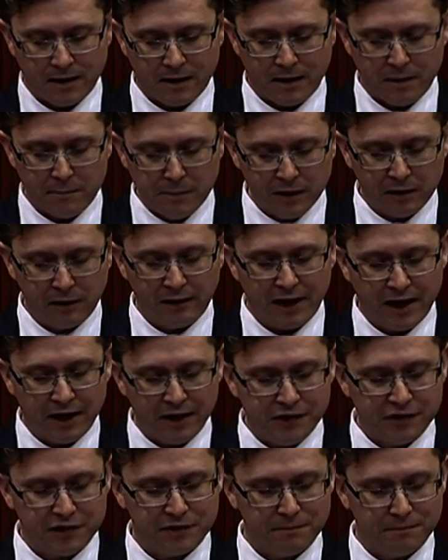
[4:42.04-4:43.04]
In middle
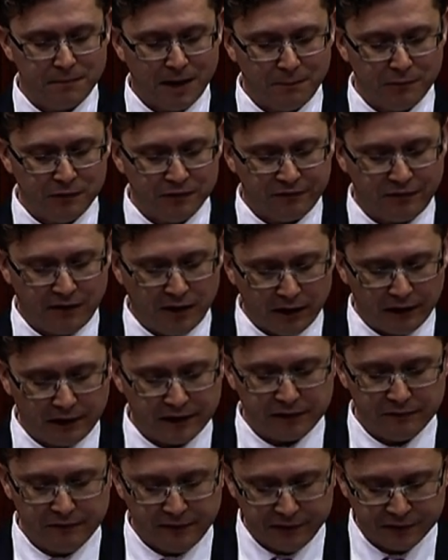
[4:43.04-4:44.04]
age, Mum was finally
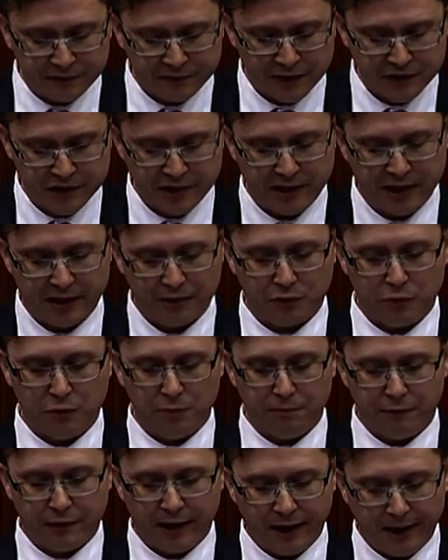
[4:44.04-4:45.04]
convinced that she had a
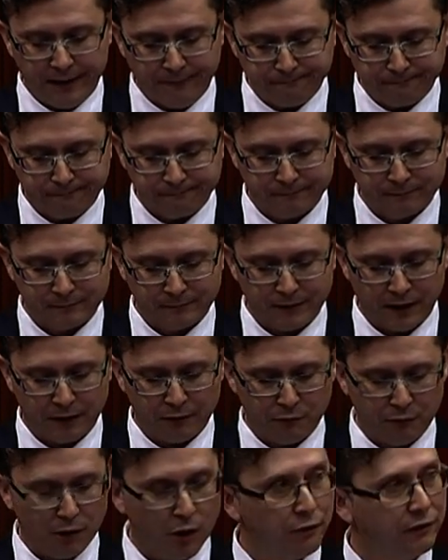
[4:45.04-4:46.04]
good brain and
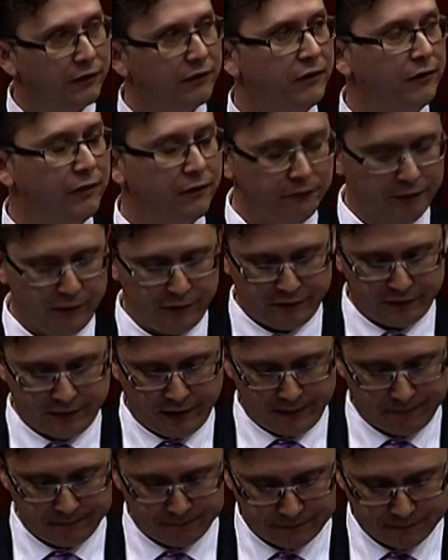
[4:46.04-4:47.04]
enrolled at
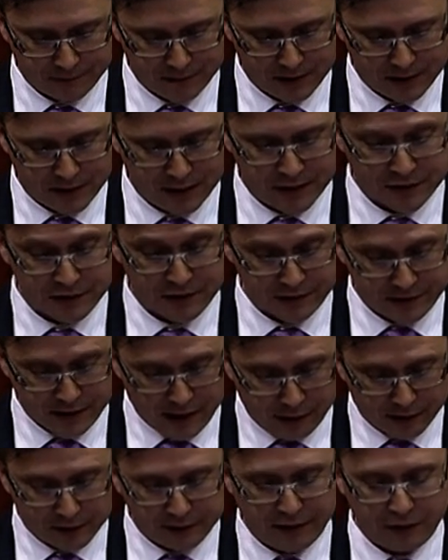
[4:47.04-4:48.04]
university. She's
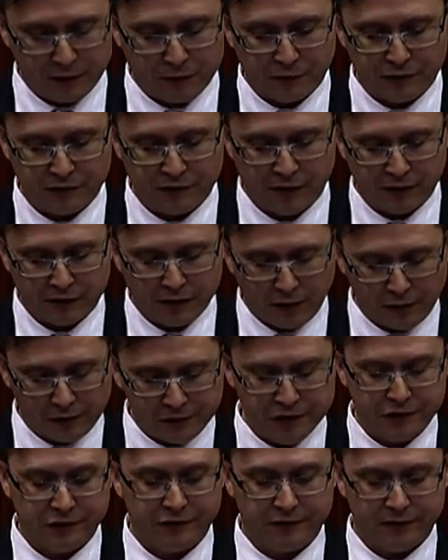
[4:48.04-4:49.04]
now a clinical
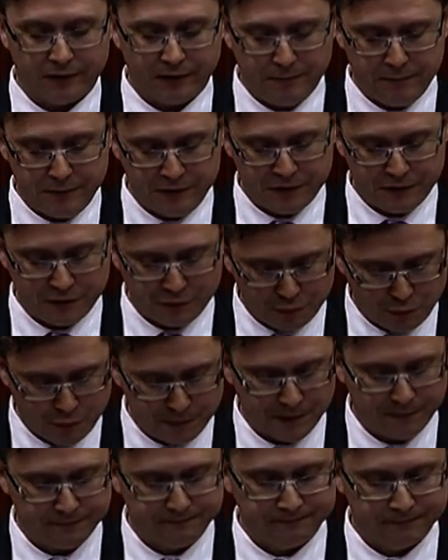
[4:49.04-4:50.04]
psychologist and
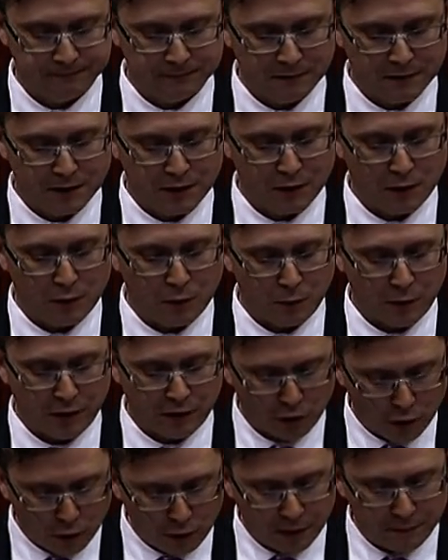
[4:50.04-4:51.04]
businesswoman. We
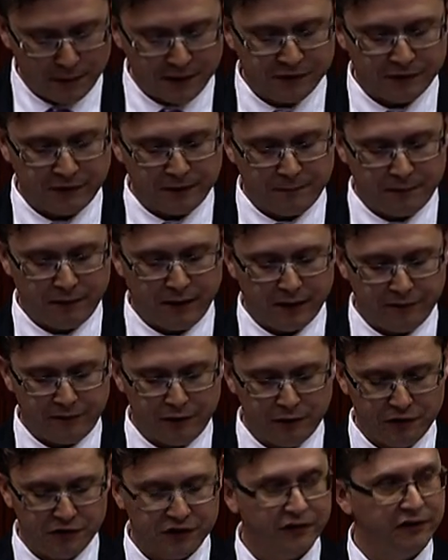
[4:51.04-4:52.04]
are all immensely proud of
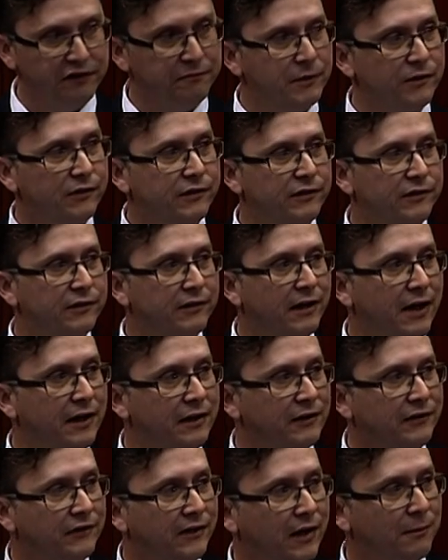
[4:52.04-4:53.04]
her achievements and
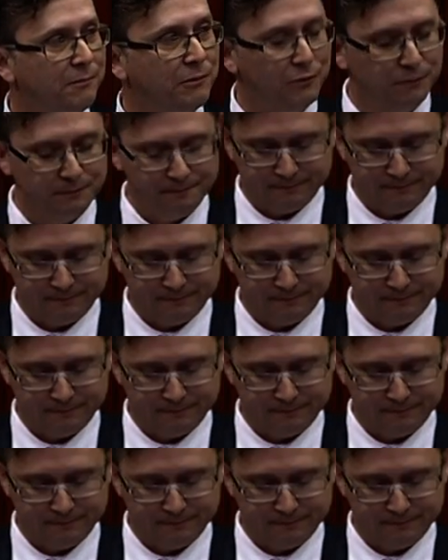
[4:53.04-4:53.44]
example.